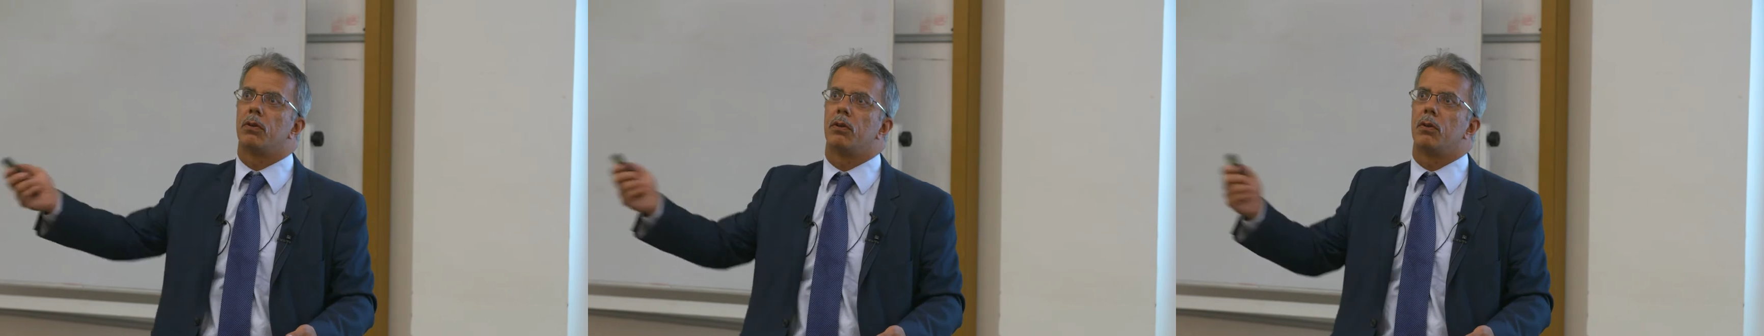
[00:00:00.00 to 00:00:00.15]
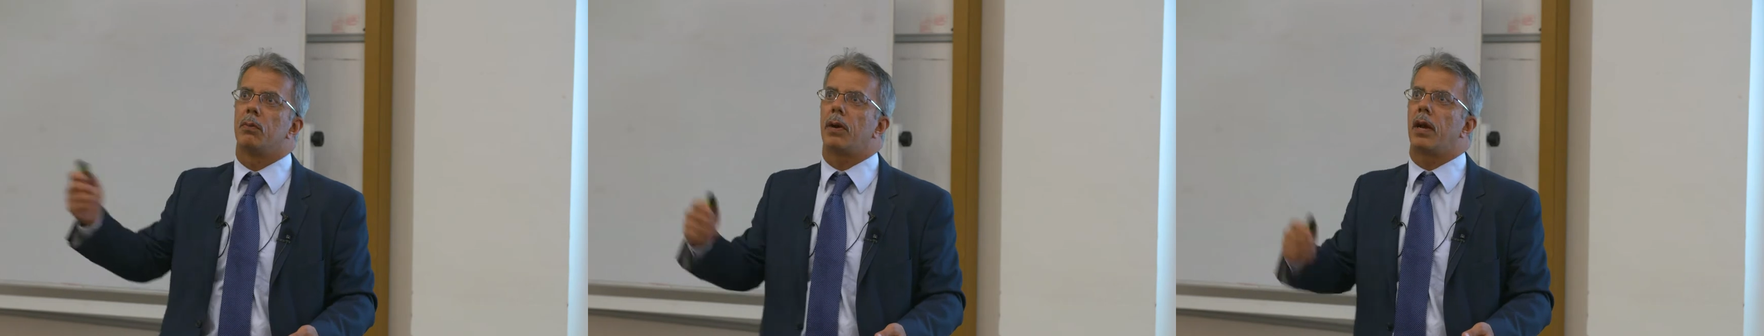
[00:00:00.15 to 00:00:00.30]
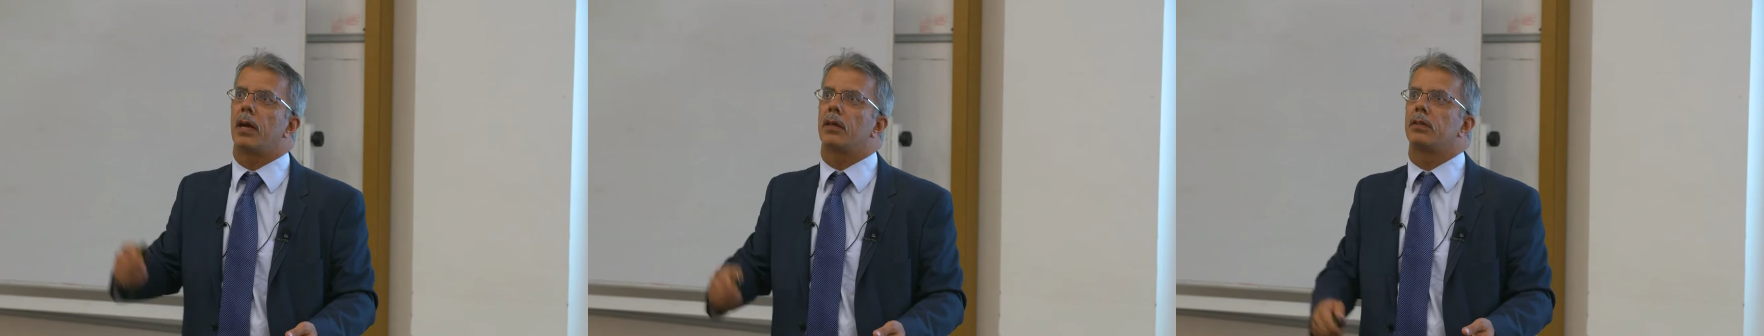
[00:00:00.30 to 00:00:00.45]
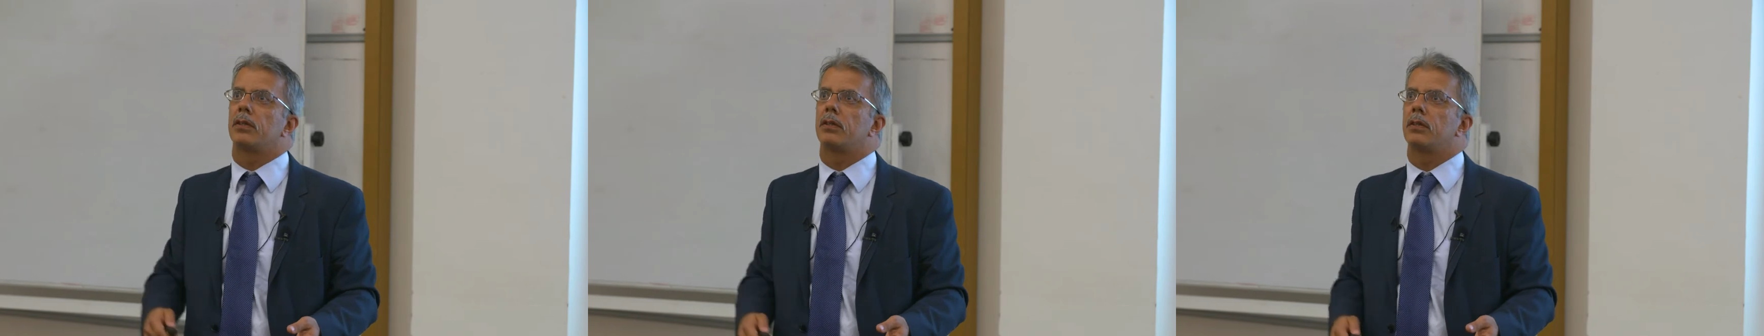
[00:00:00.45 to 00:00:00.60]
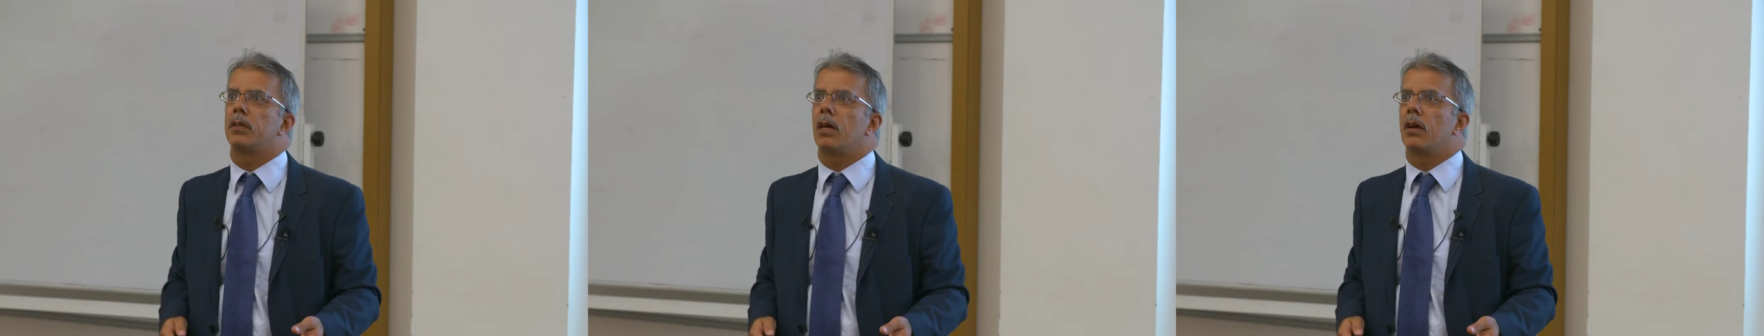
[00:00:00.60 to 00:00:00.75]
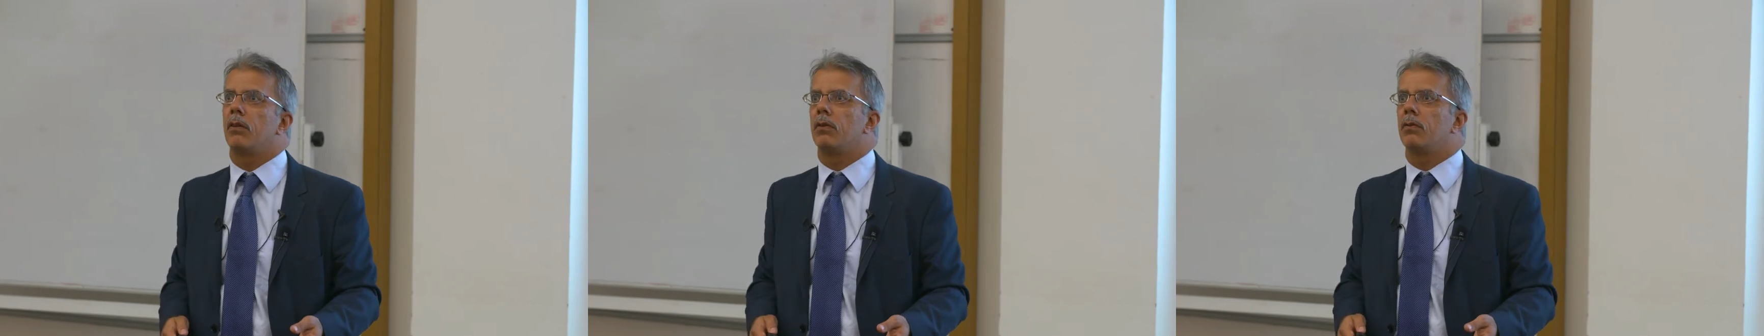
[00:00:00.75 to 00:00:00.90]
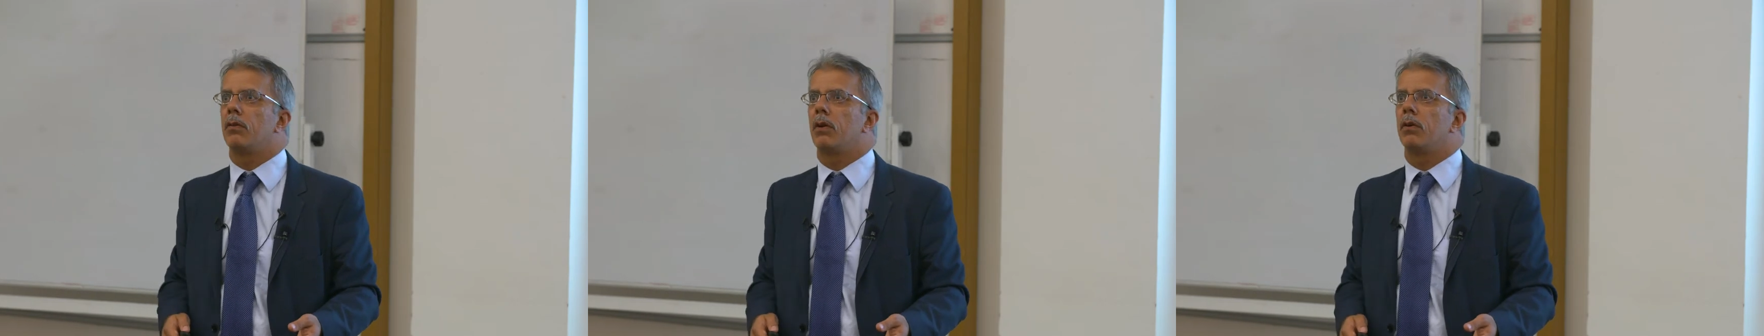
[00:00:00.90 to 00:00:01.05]
than the practices
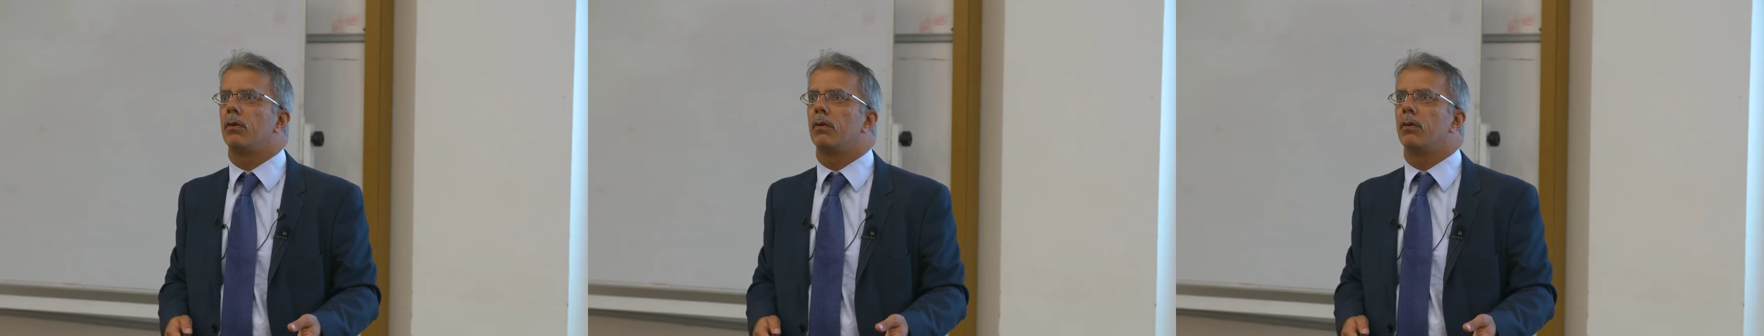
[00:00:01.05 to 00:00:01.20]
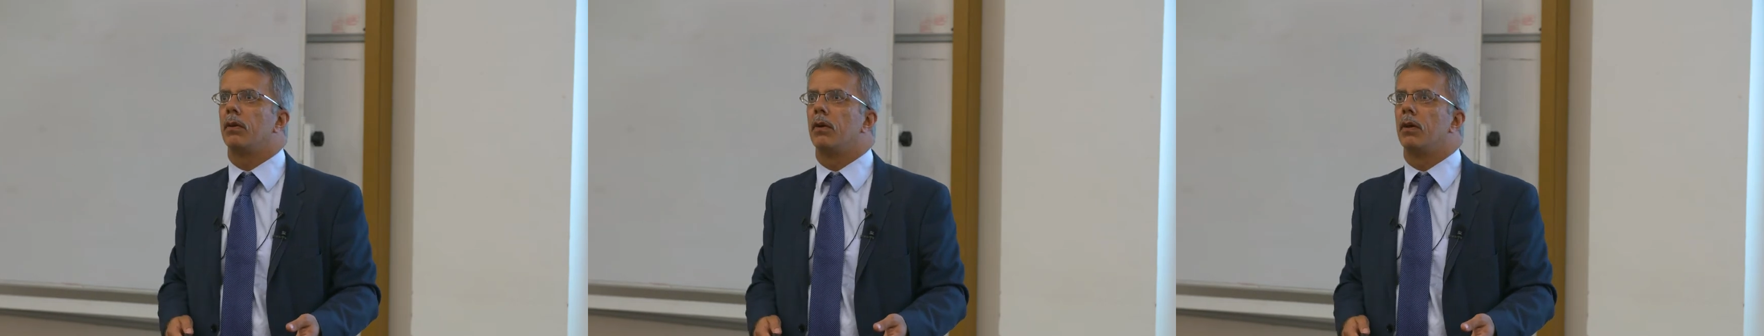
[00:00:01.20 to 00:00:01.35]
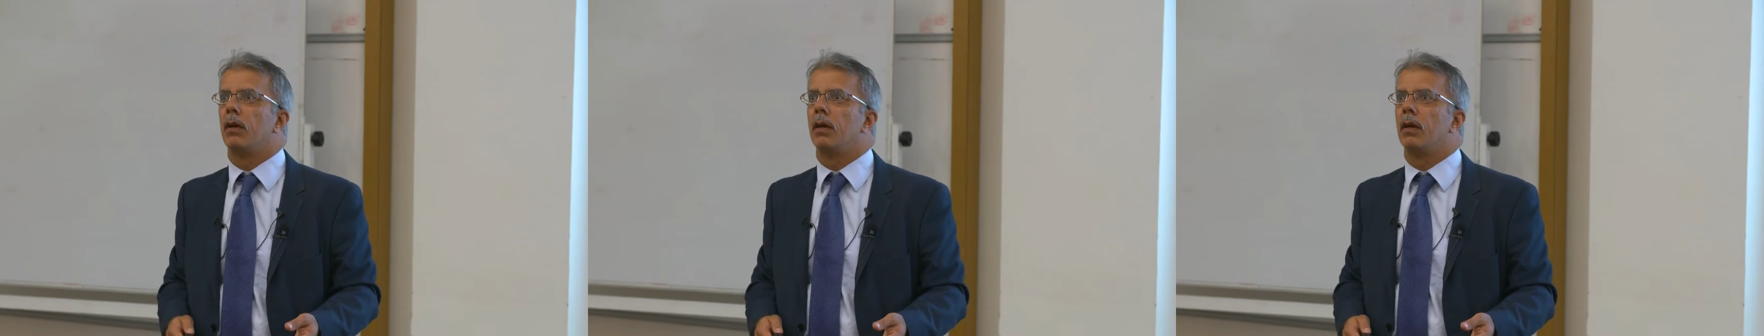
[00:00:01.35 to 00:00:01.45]
down the road.